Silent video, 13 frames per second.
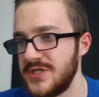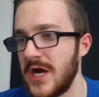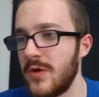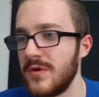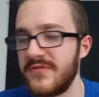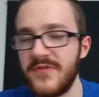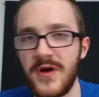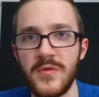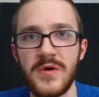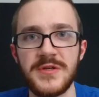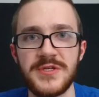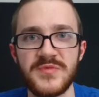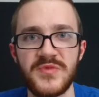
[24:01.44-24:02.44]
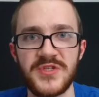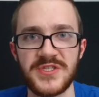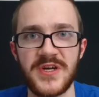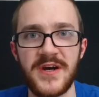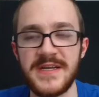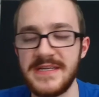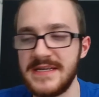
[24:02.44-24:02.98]
gel with Firewatch as much as
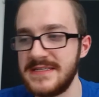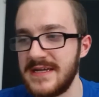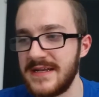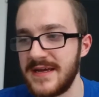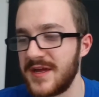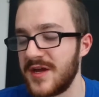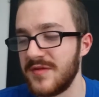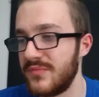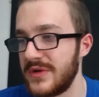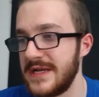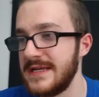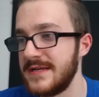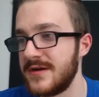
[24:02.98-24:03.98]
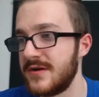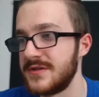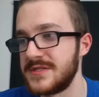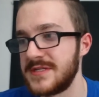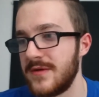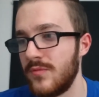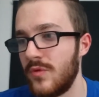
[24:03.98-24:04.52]
I did, and I completely don't
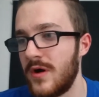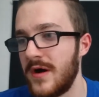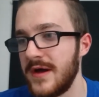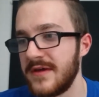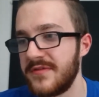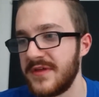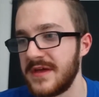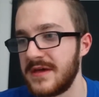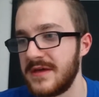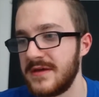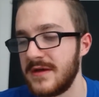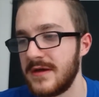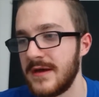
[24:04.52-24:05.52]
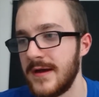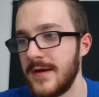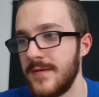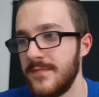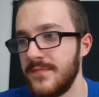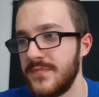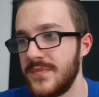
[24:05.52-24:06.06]
understand why. I think
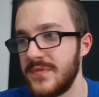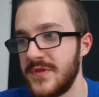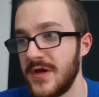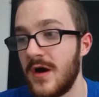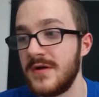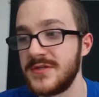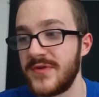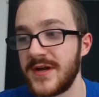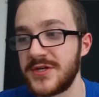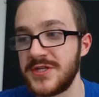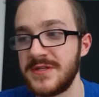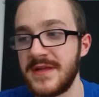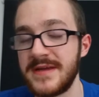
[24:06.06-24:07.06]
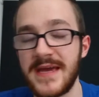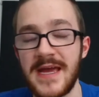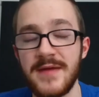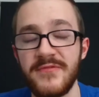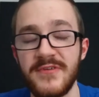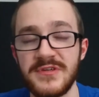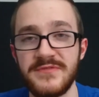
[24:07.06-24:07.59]
um, the art direction in that
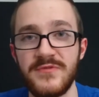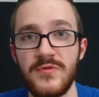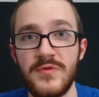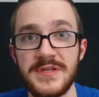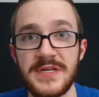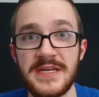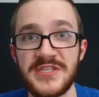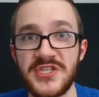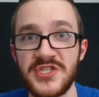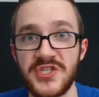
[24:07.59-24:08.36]
game, first of all, is, is